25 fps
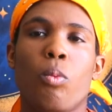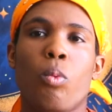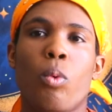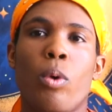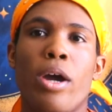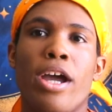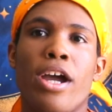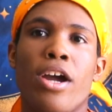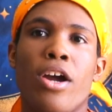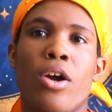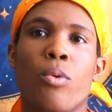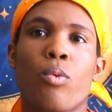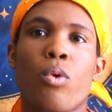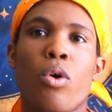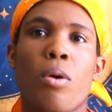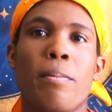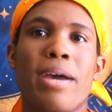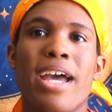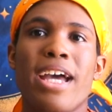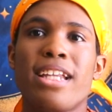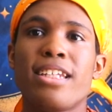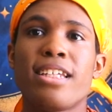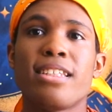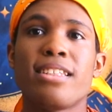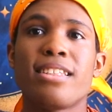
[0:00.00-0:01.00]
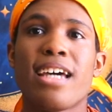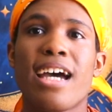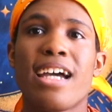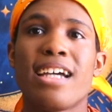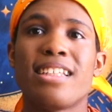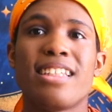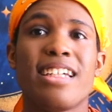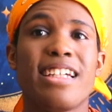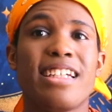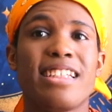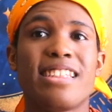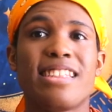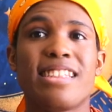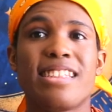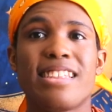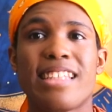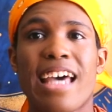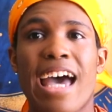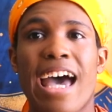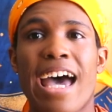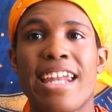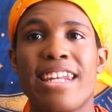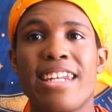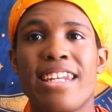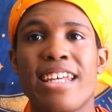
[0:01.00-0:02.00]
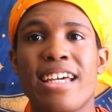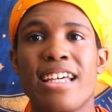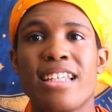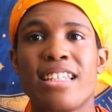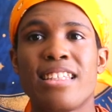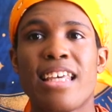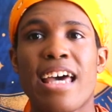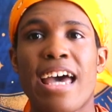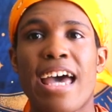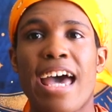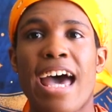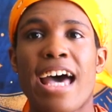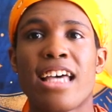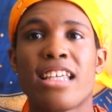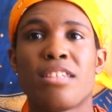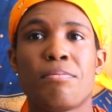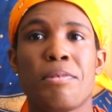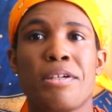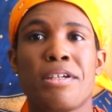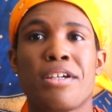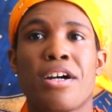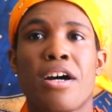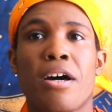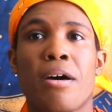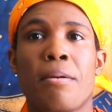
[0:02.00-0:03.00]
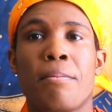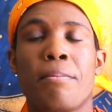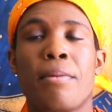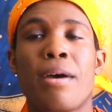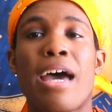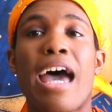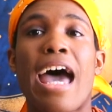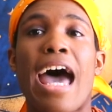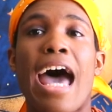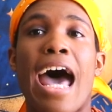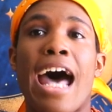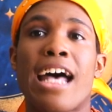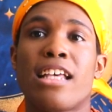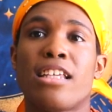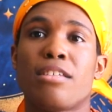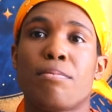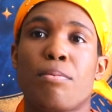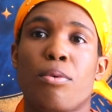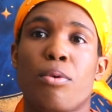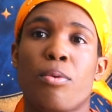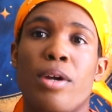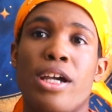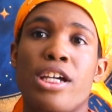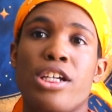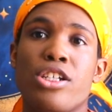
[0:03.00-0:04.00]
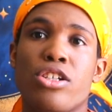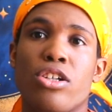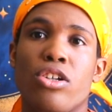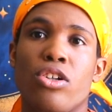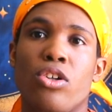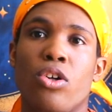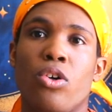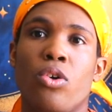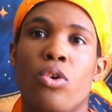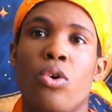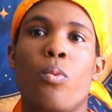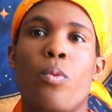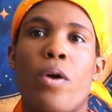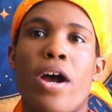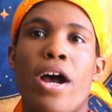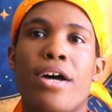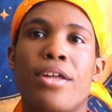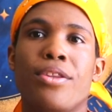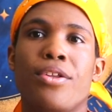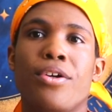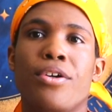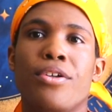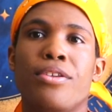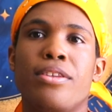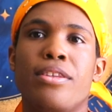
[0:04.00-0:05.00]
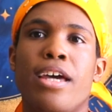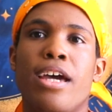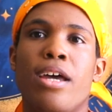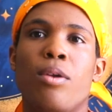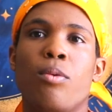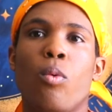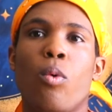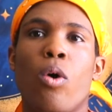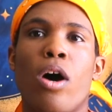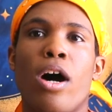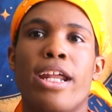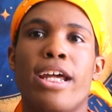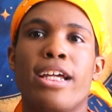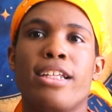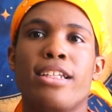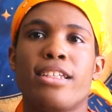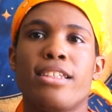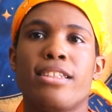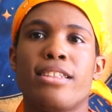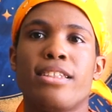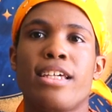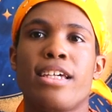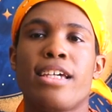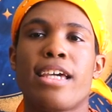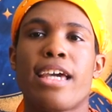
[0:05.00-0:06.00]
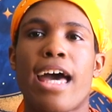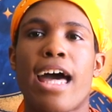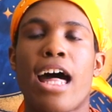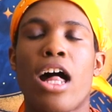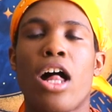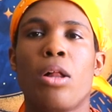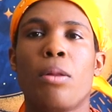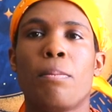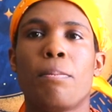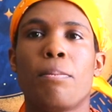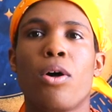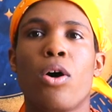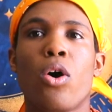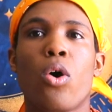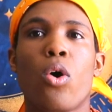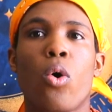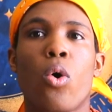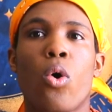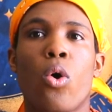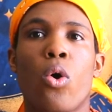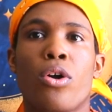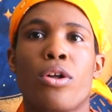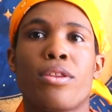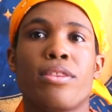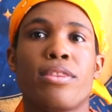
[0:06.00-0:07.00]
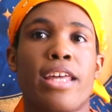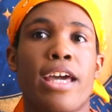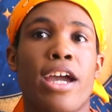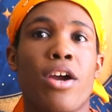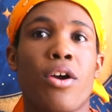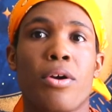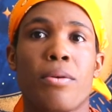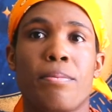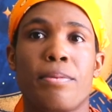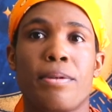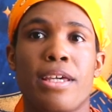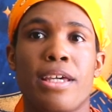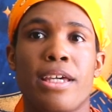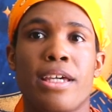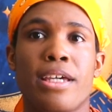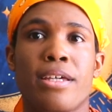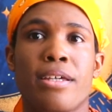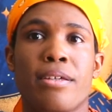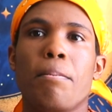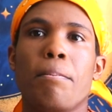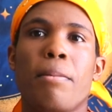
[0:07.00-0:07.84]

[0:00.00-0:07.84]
where romanticizing sadness has become aspirational rather than wanting to seek help or therapy.